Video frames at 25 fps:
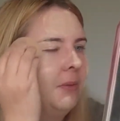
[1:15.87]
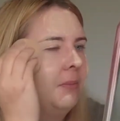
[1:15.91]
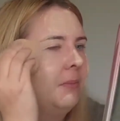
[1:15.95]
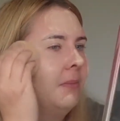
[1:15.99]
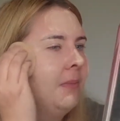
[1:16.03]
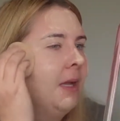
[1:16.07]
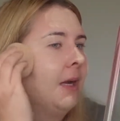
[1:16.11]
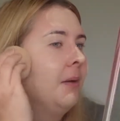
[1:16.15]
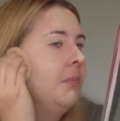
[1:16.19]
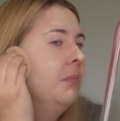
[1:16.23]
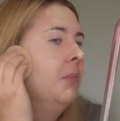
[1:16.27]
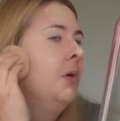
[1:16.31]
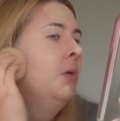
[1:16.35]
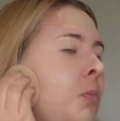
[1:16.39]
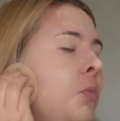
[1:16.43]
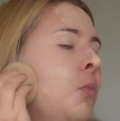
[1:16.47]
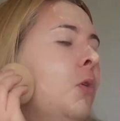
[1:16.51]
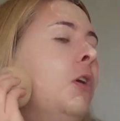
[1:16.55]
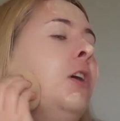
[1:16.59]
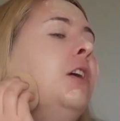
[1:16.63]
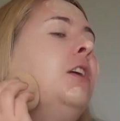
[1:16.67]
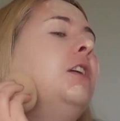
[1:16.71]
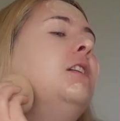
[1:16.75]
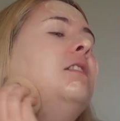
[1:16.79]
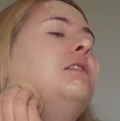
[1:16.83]
I'm like, Mum,
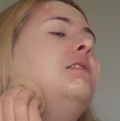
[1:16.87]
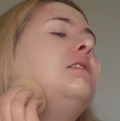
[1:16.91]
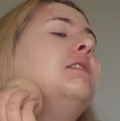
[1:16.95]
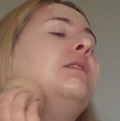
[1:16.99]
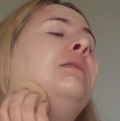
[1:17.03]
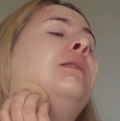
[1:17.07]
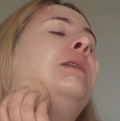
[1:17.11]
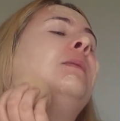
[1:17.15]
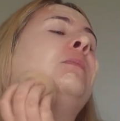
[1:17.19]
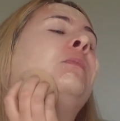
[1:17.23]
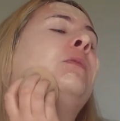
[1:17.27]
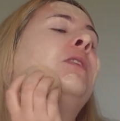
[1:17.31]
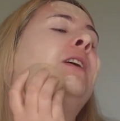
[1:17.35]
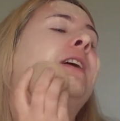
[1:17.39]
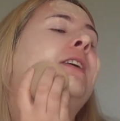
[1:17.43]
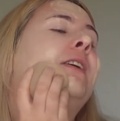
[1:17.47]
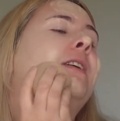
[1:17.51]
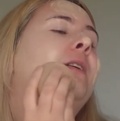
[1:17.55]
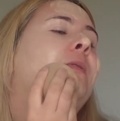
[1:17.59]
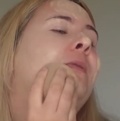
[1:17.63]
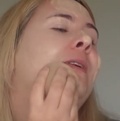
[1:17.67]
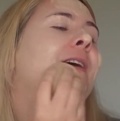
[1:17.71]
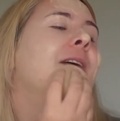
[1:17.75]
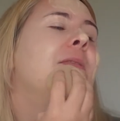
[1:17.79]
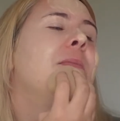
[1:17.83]
what are you doing?
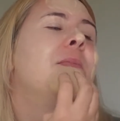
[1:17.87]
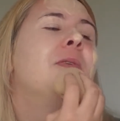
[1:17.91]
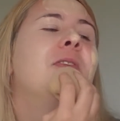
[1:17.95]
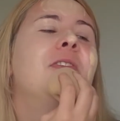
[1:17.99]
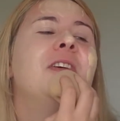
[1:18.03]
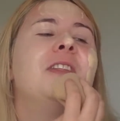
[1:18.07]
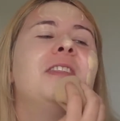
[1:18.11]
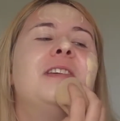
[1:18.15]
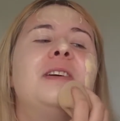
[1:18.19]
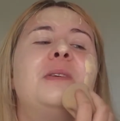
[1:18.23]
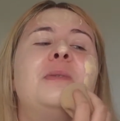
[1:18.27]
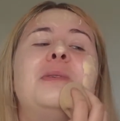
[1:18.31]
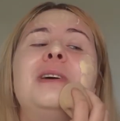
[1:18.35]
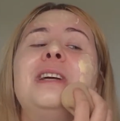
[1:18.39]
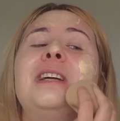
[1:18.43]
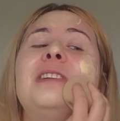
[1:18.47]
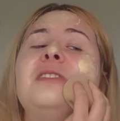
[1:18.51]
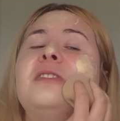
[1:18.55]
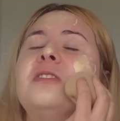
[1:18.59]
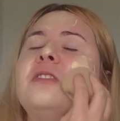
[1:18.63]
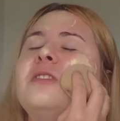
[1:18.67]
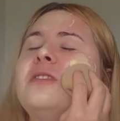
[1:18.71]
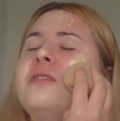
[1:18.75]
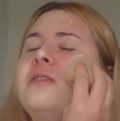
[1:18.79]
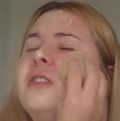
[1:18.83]
Why are you putting that
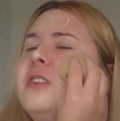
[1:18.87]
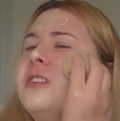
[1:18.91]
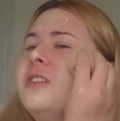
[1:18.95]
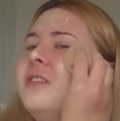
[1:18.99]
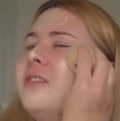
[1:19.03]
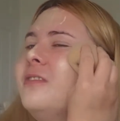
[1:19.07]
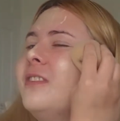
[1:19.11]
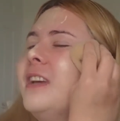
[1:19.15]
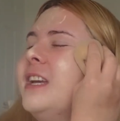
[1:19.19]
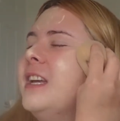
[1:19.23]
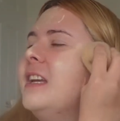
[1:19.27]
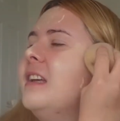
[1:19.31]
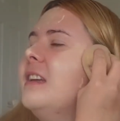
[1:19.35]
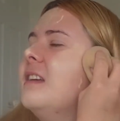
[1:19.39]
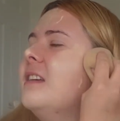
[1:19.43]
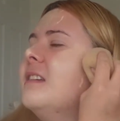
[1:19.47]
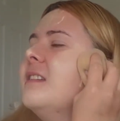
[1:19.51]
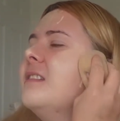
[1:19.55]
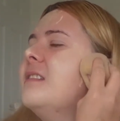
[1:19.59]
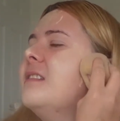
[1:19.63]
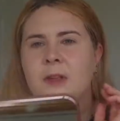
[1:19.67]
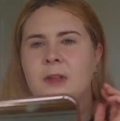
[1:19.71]
weird stuff on your face?